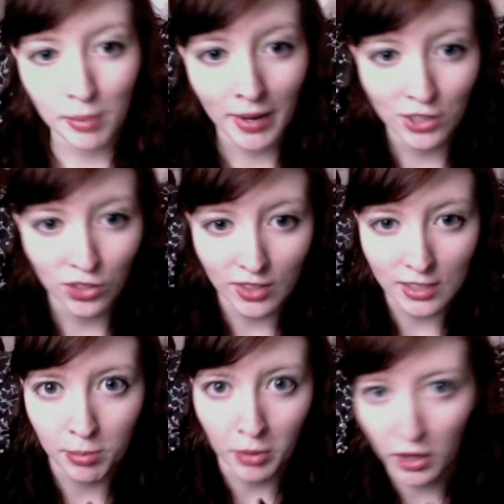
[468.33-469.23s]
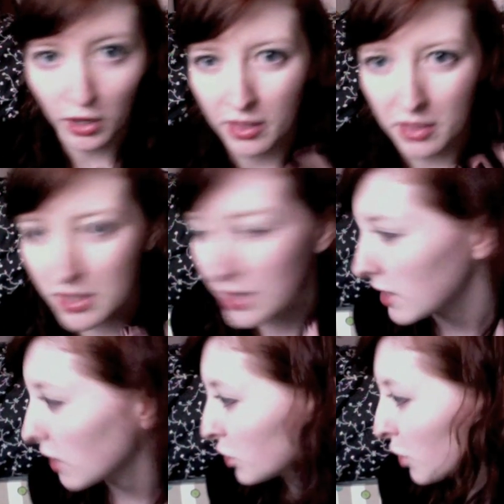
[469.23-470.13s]
page in this book, and
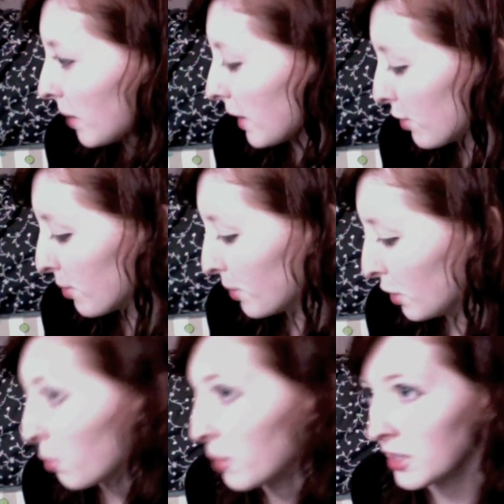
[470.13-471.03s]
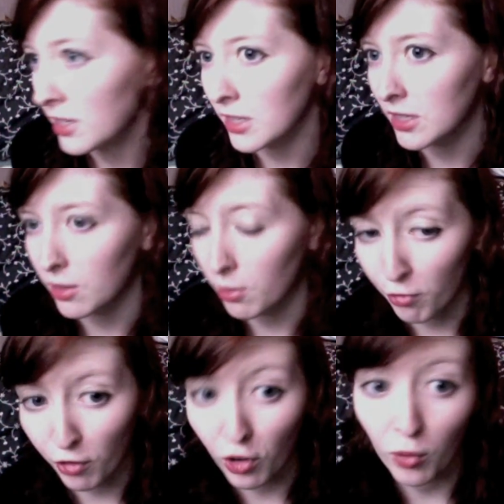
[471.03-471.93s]
I'll show my other book, but this is the
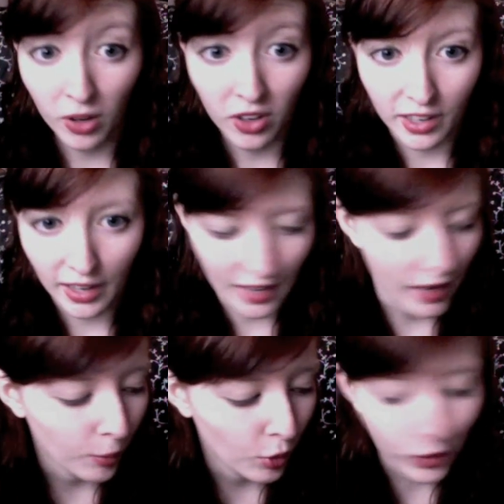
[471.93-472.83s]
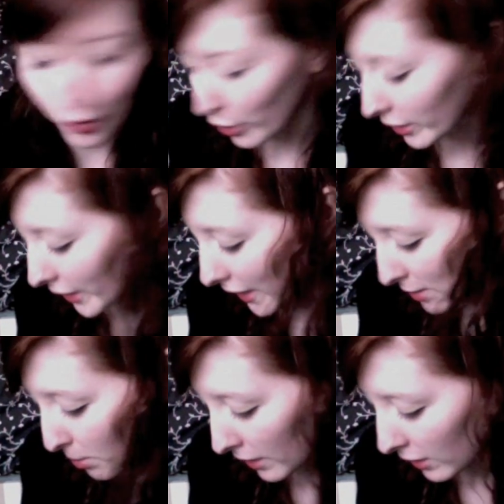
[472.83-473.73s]
full book, and I'm going to organize
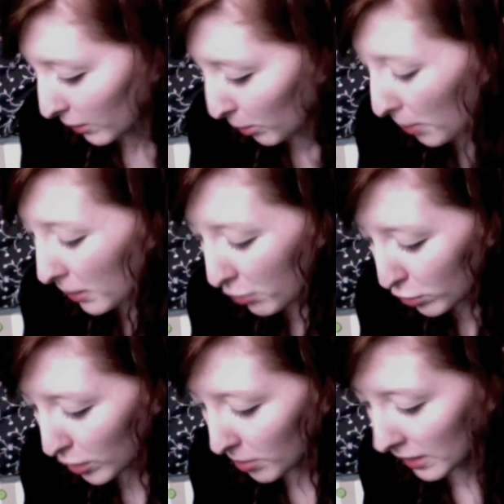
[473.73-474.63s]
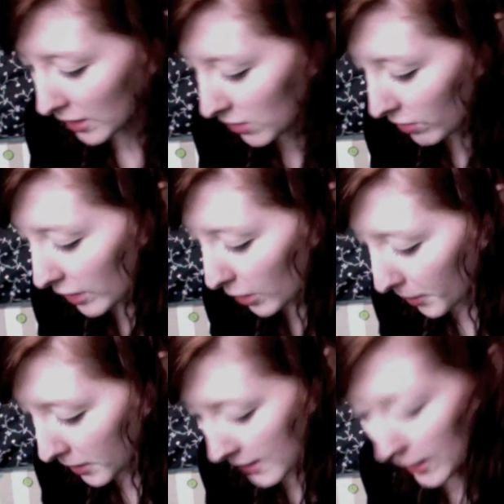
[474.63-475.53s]
it better, probably after I make this video
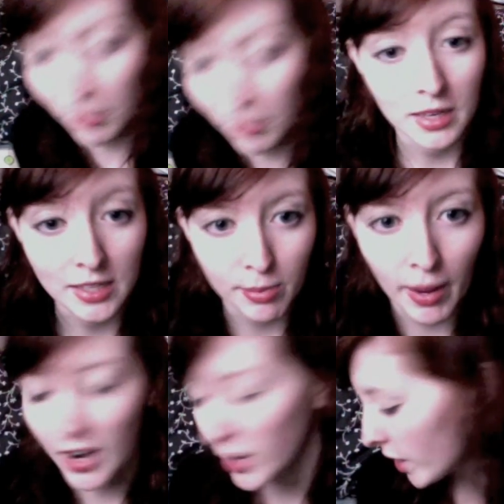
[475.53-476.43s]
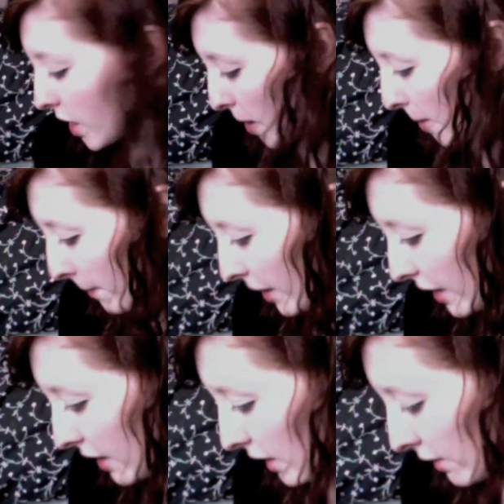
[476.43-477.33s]
because now I've been inspired.
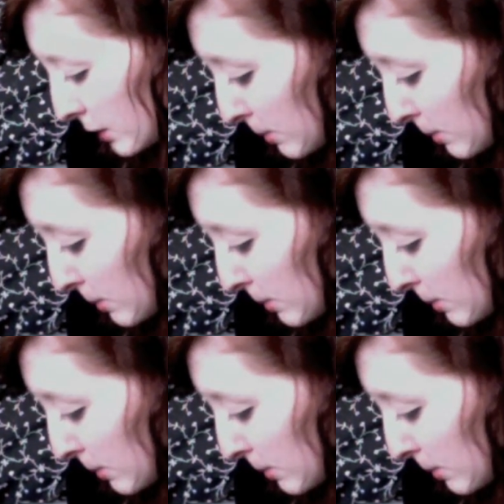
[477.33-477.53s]
But this